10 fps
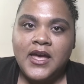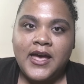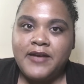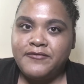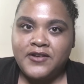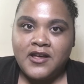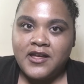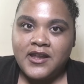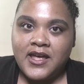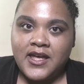I've
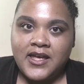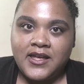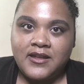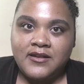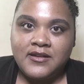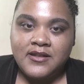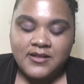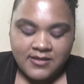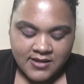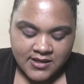not had
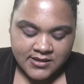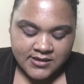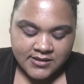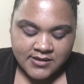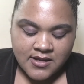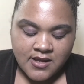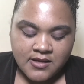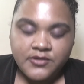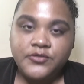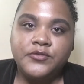this
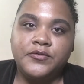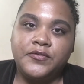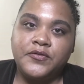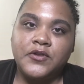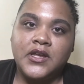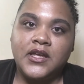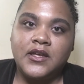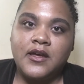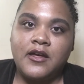gluten-free